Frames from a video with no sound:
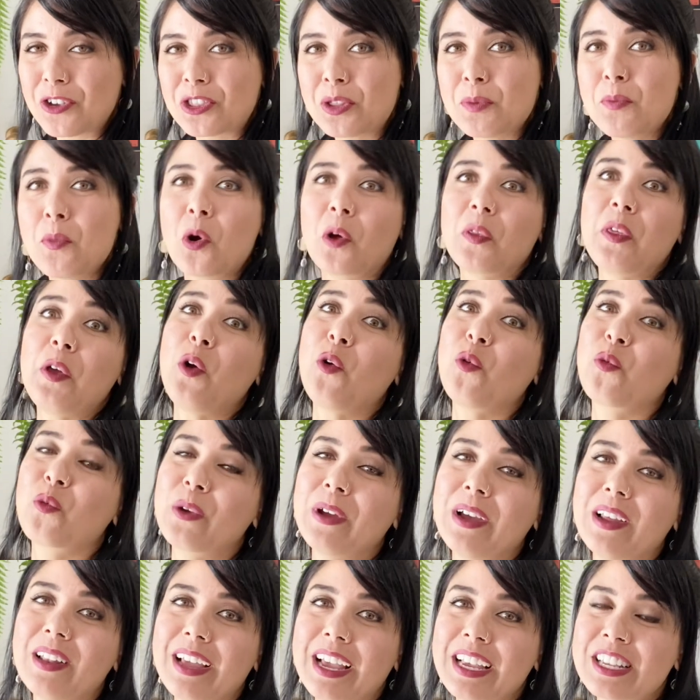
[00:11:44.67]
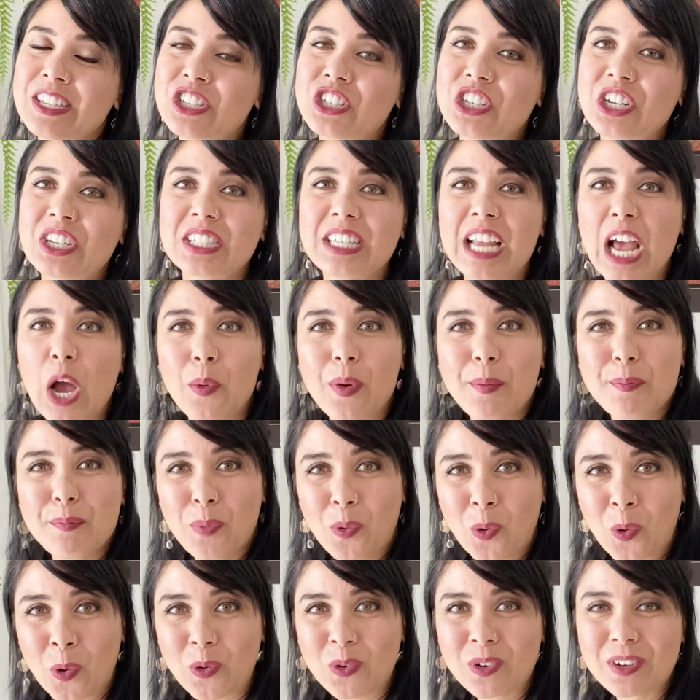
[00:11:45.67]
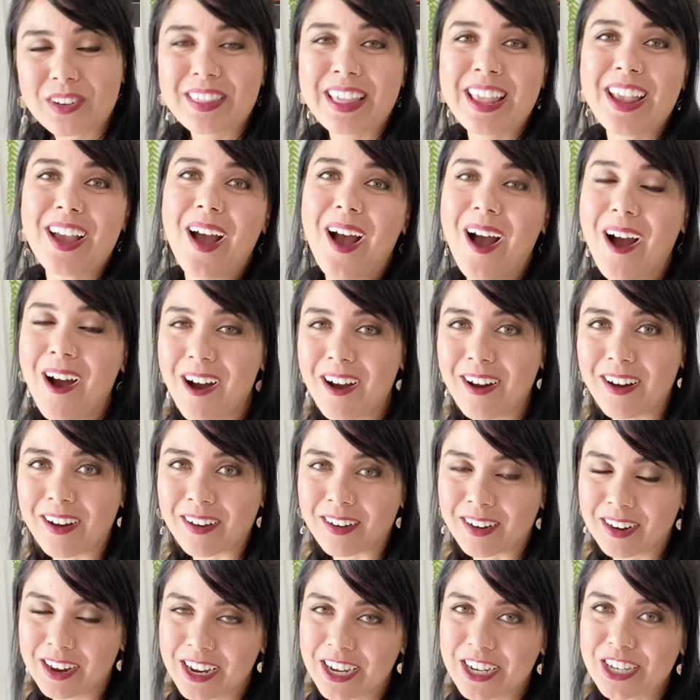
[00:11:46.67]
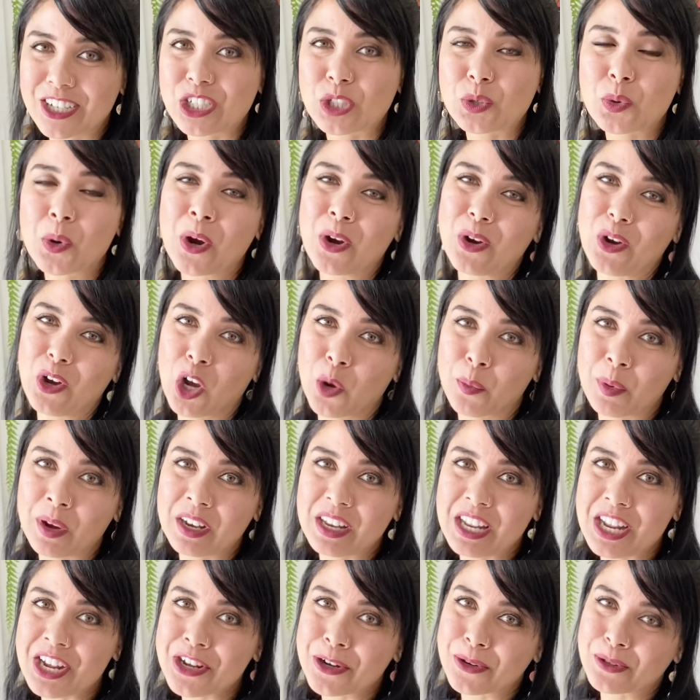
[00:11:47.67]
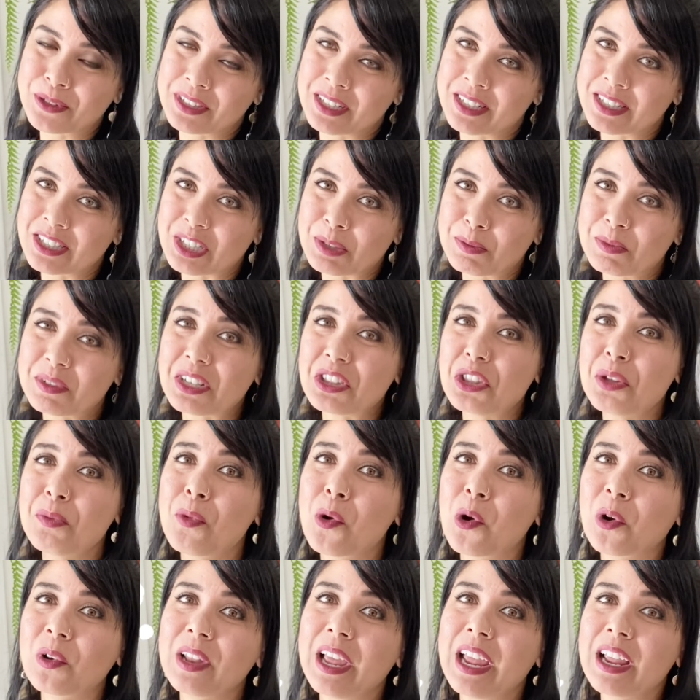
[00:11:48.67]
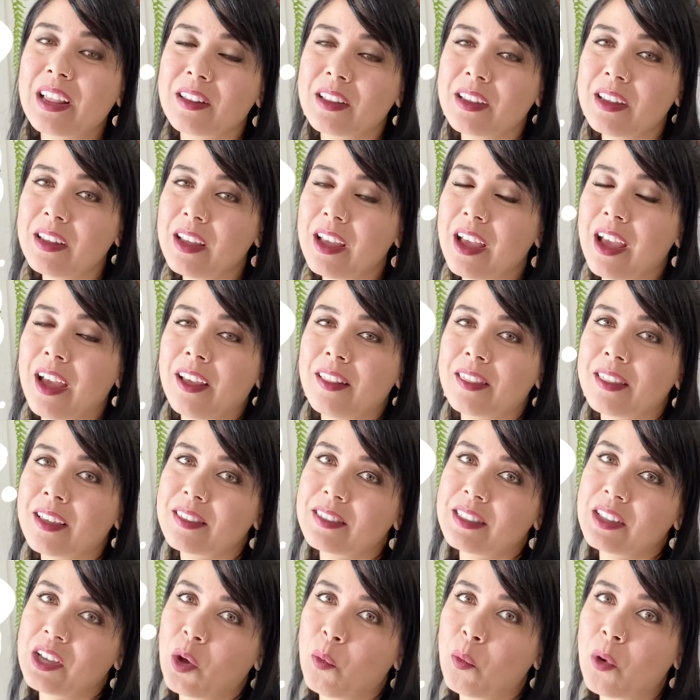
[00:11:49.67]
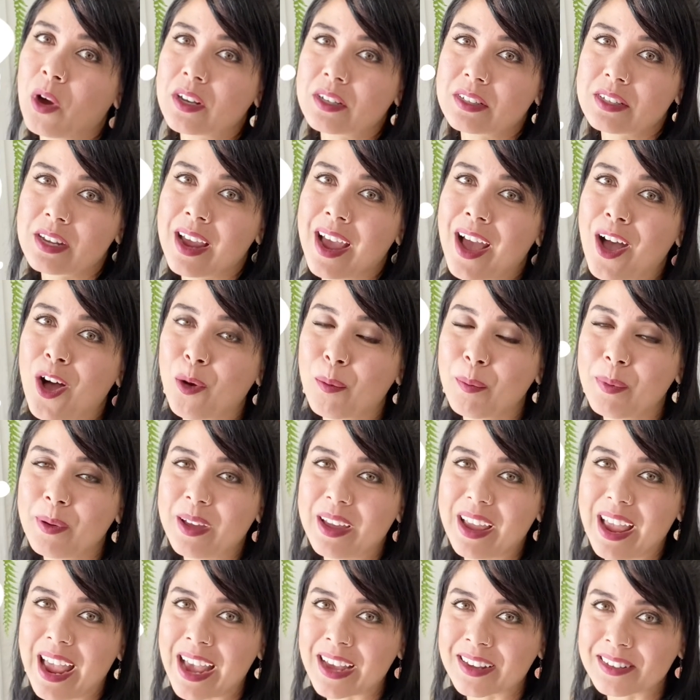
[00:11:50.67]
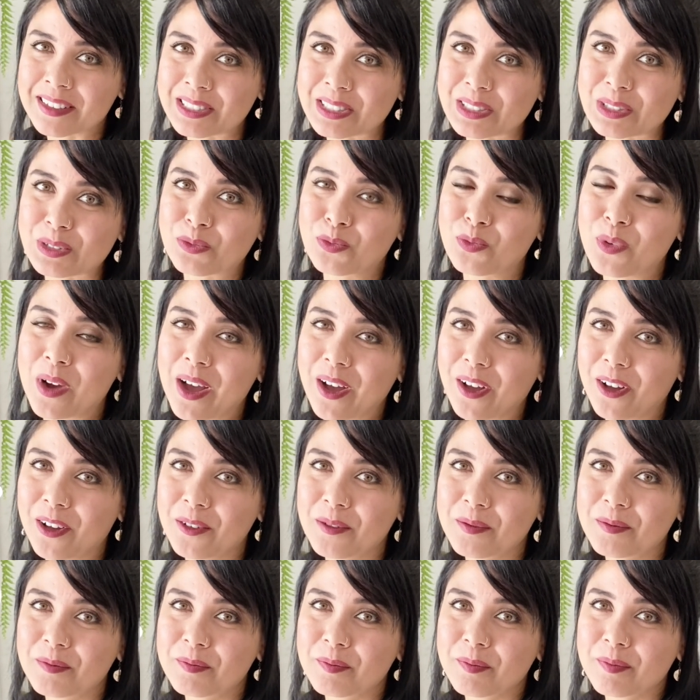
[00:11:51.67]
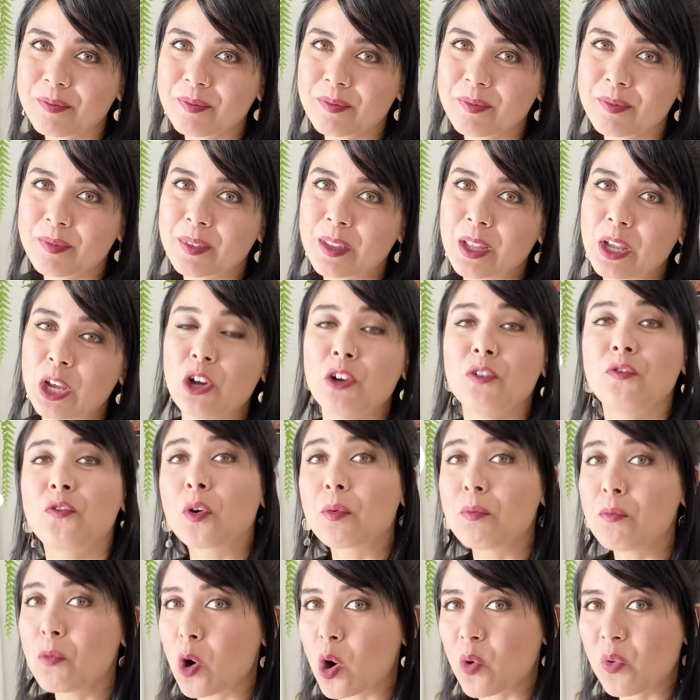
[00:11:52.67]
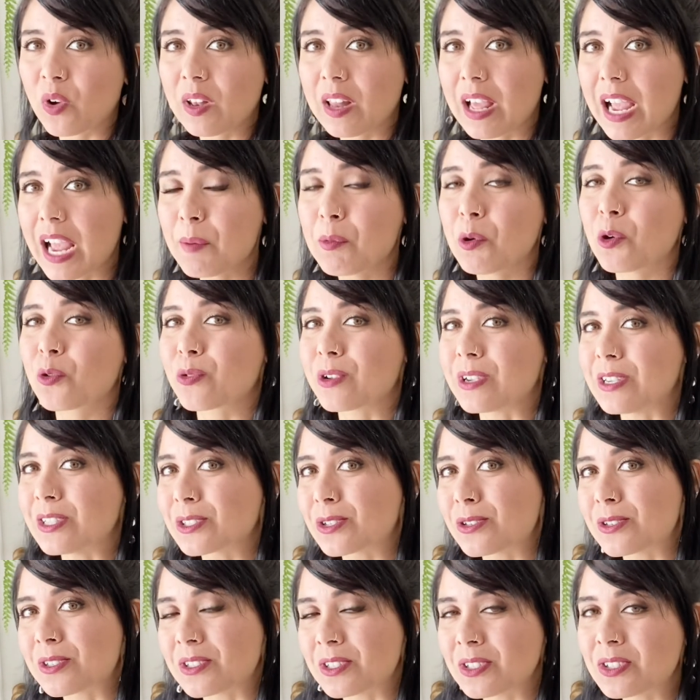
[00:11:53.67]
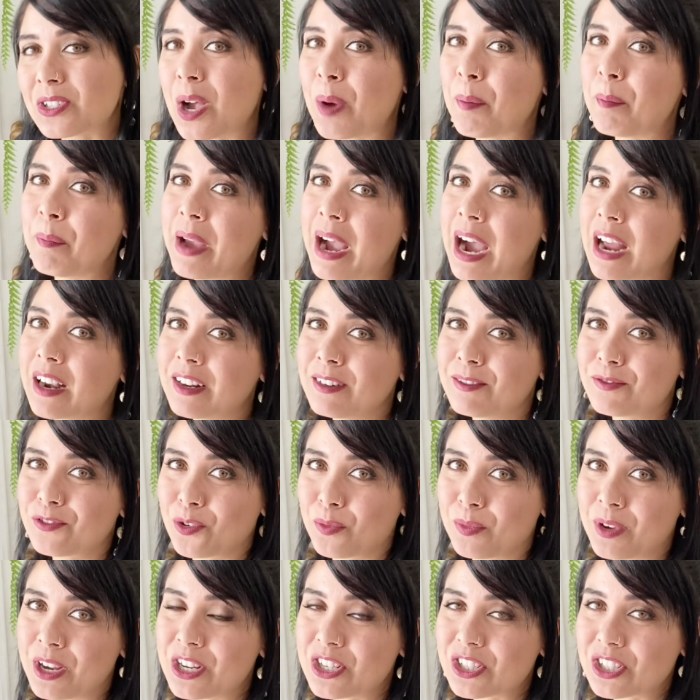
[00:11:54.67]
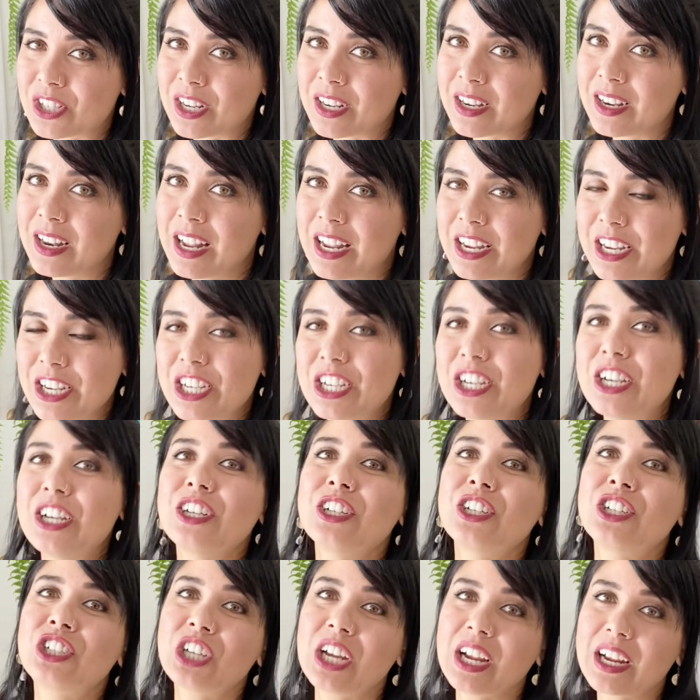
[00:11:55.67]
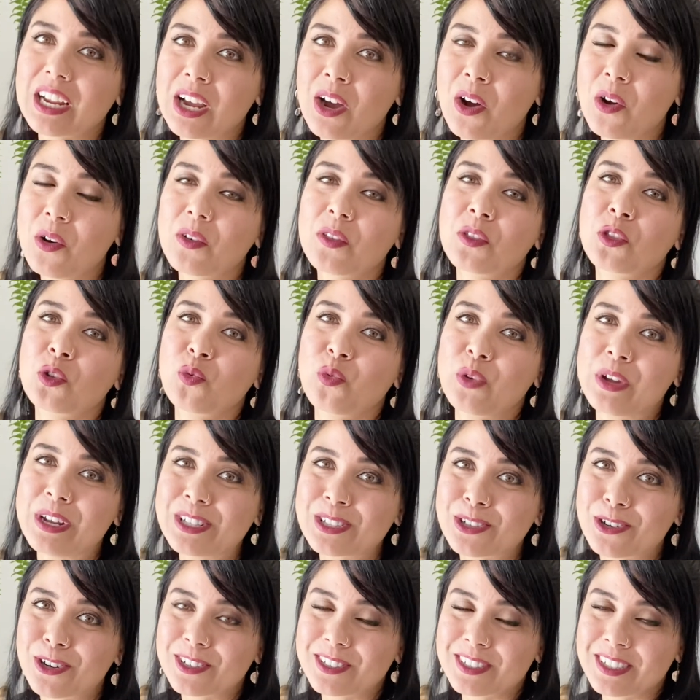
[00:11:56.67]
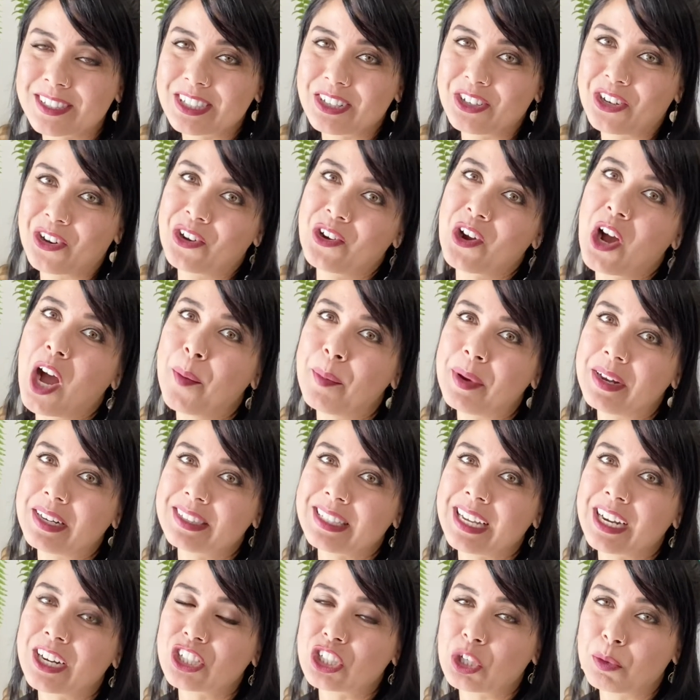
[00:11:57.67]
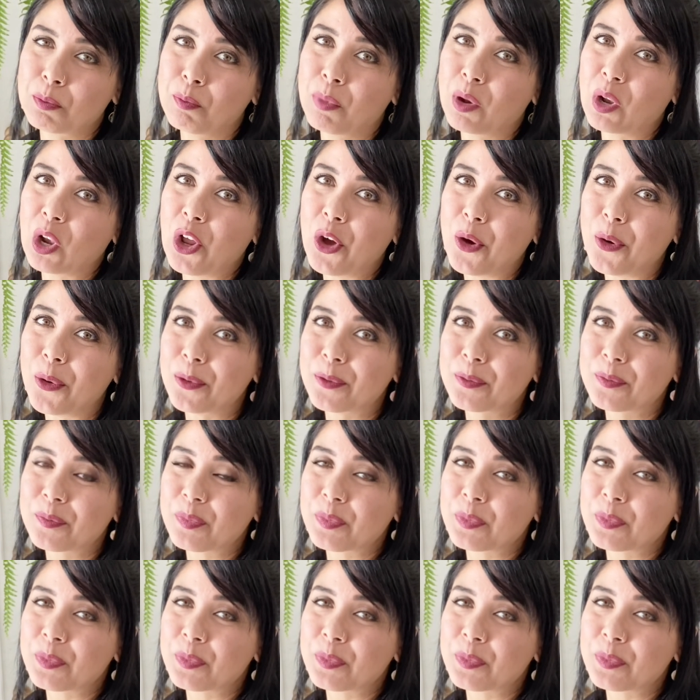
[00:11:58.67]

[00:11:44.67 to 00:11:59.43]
the more they'll realize just how important they are to our urban ecosystems and the more likely that they'll want to help as well. For more reliable resources on bat information, check out the resources in our comment section below.